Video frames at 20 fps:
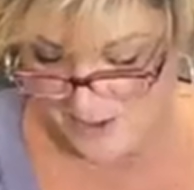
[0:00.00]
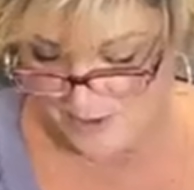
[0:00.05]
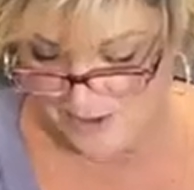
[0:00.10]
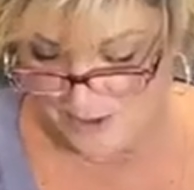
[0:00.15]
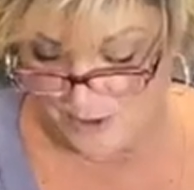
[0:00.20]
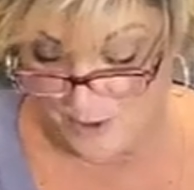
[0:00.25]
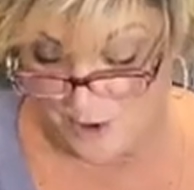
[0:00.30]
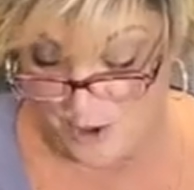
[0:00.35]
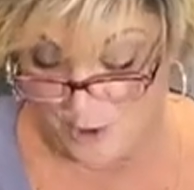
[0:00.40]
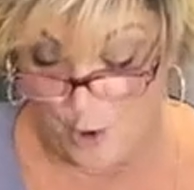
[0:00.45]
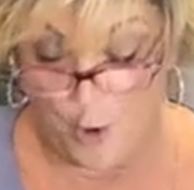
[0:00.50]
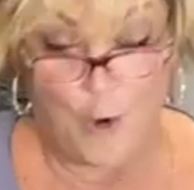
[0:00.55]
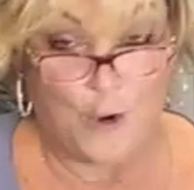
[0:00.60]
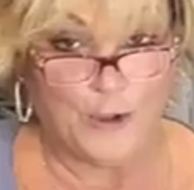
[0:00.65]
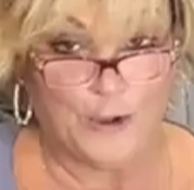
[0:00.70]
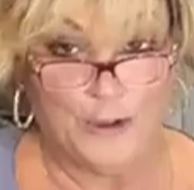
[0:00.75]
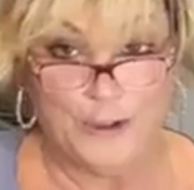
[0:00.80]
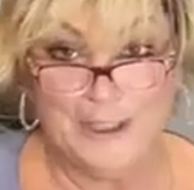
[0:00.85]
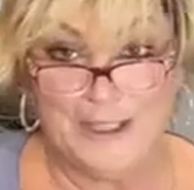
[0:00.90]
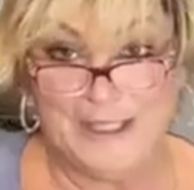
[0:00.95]
we go along,
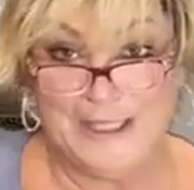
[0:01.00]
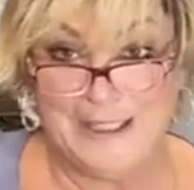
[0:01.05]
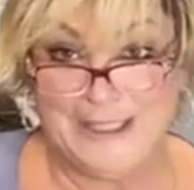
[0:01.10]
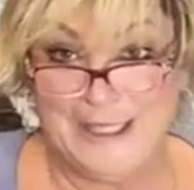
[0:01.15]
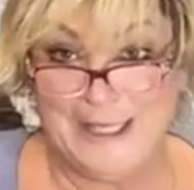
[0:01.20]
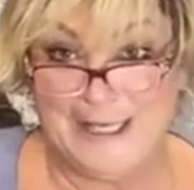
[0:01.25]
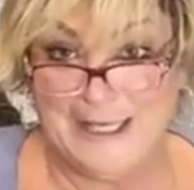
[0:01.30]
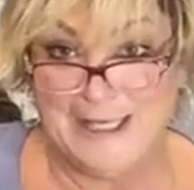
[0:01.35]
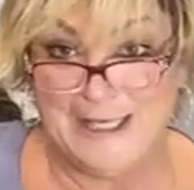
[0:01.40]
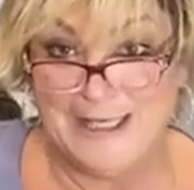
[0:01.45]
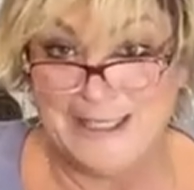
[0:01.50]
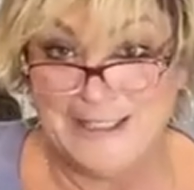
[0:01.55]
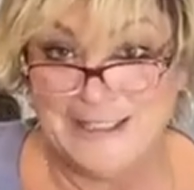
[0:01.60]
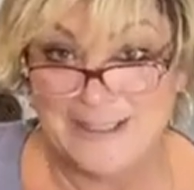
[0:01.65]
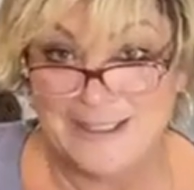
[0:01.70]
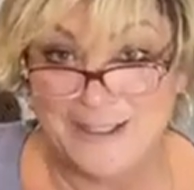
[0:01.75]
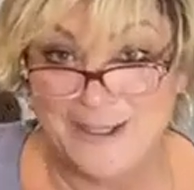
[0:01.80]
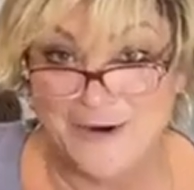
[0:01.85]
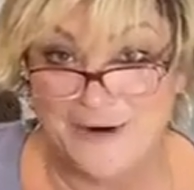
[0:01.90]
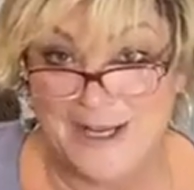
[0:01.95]
all you need
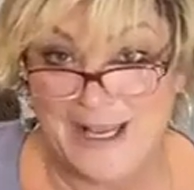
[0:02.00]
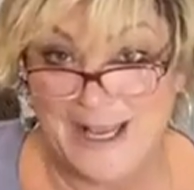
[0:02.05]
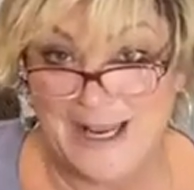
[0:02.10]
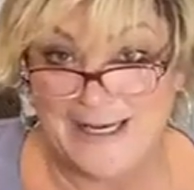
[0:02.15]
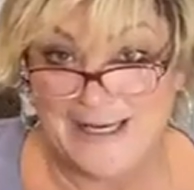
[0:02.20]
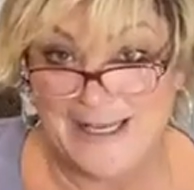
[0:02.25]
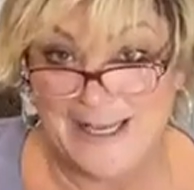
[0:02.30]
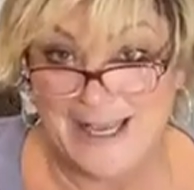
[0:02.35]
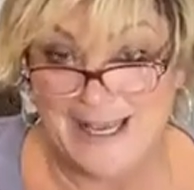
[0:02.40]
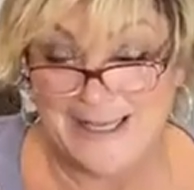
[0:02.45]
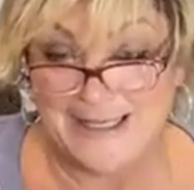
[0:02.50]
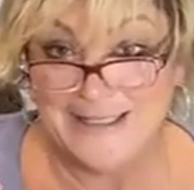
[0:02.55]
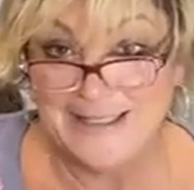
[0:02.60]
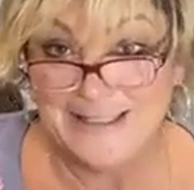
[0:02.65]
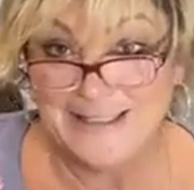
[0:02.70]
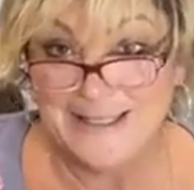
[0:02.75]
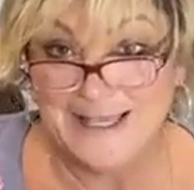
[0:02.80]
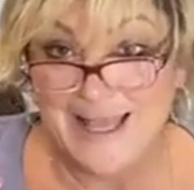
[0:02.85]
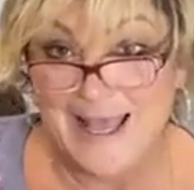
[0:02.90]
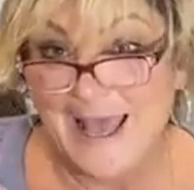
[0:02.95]
is your candy
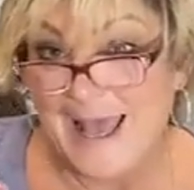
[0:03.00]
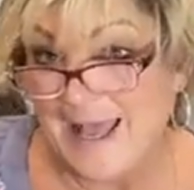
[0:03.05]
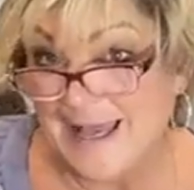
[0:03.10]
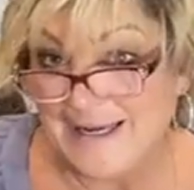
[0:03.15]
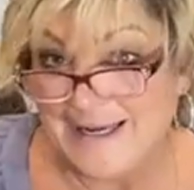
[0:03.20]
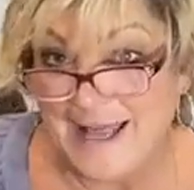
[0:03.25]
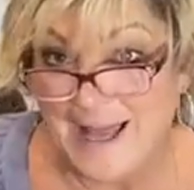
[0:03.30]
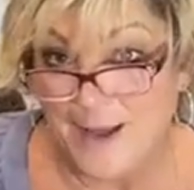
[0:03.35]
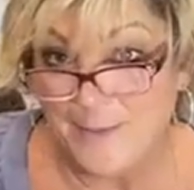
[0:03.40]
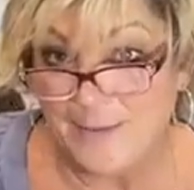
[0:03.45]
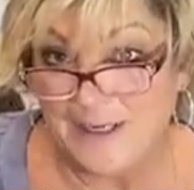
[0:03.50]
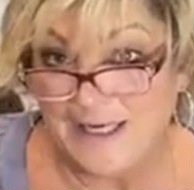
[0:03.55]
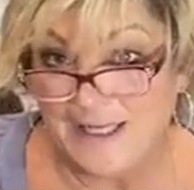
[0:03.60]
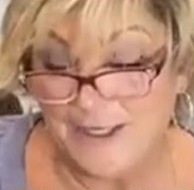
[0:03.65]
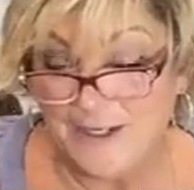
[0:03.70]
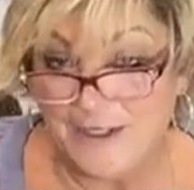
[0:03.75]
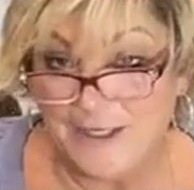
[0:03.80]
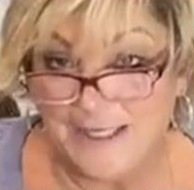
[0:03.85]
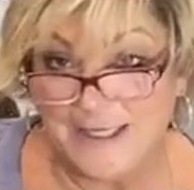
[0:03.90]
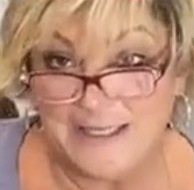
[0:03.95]
canes, and how
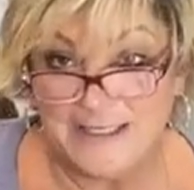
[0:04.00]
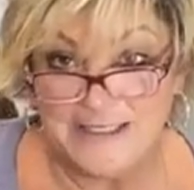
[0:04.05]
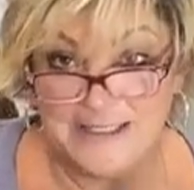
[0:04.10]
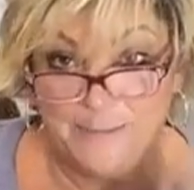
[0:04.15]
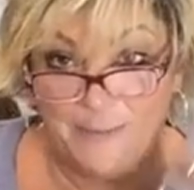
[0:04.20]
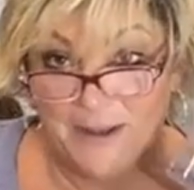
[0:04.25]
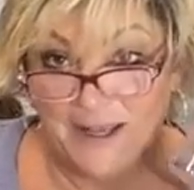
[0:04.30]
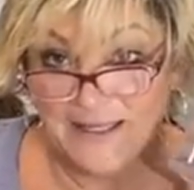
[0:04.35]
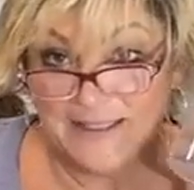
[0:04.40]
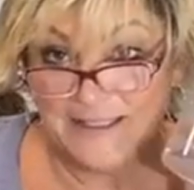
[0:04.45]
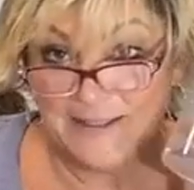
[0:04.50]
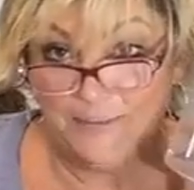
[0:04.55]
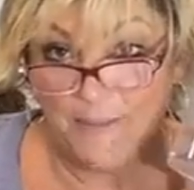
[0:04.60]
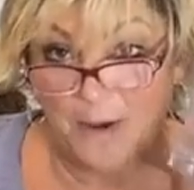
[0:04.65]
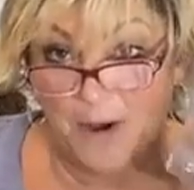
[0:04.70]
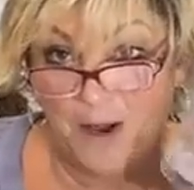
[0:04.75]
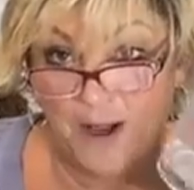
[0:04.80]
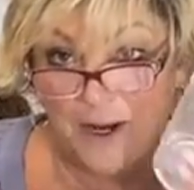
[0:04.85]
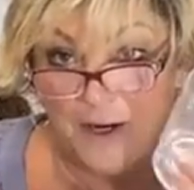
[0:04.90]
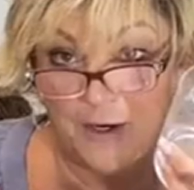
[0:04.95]
many you need depends
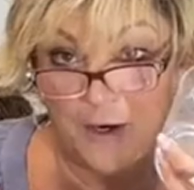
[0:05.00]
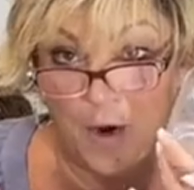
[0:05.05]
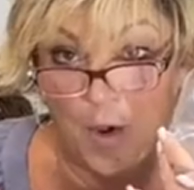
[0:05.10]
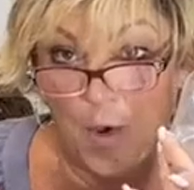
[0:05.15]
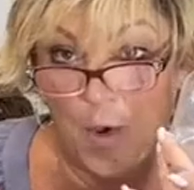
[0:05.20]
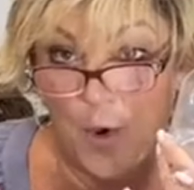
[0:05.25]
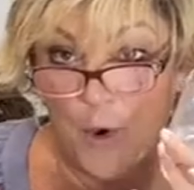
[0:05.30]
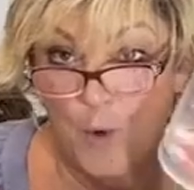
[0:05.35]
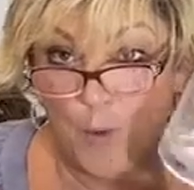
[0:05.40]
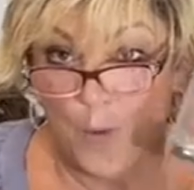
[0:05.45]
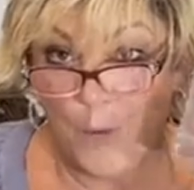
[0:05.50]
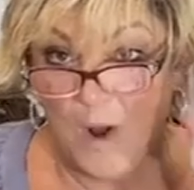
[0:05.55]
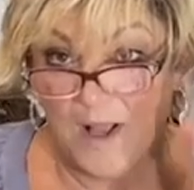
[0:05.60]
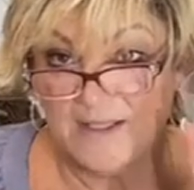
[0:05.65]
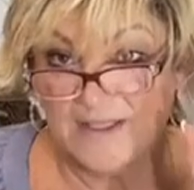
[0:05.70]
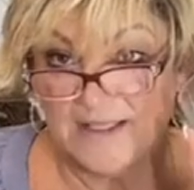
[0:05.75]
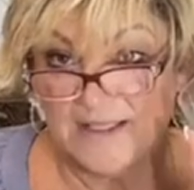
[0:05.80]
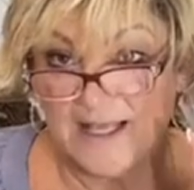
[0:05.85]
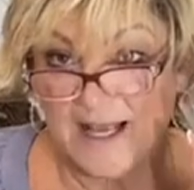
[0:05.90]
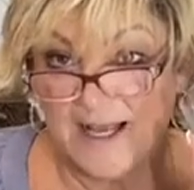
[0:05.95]
upon
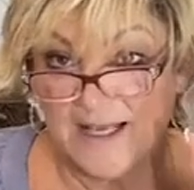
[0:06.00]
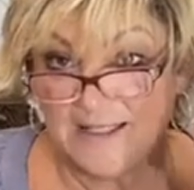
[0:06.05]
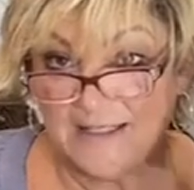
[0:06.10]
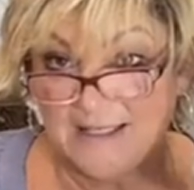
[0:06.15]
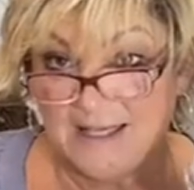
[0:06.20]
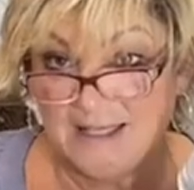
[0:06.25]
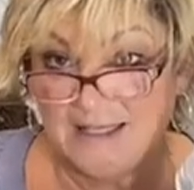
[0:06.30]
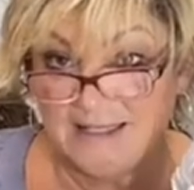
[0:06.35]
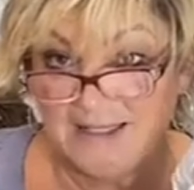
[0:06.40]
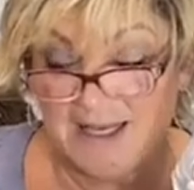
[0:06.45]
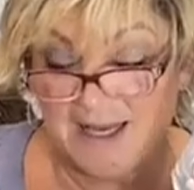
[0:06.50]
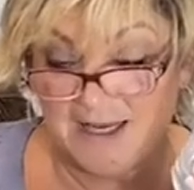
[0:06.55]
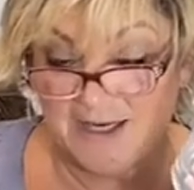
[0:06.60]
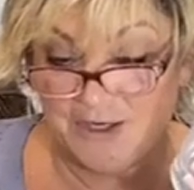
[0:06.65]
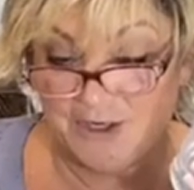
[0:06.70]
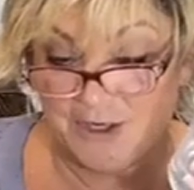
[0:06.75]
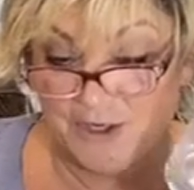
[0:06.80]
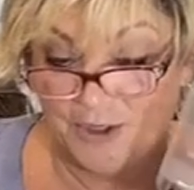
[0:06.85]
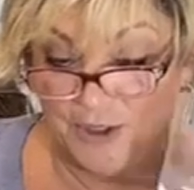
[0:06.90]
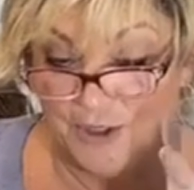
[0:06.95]
what size
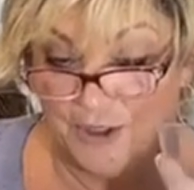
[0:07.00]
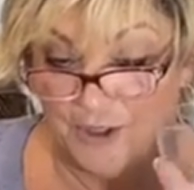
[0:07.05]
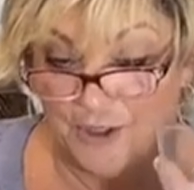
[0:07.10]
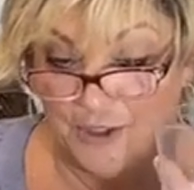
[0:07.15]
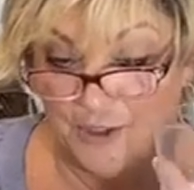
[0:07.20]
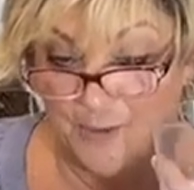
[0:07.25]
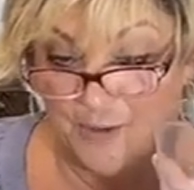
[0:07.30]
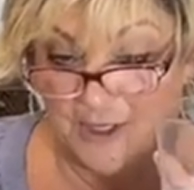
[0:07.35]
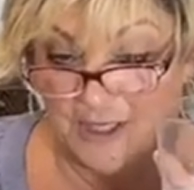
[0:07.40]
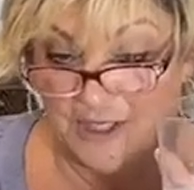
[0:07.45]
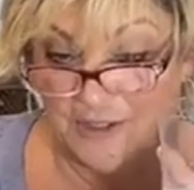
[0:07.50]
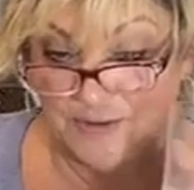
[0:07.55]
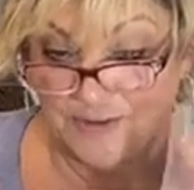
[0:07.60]
container you are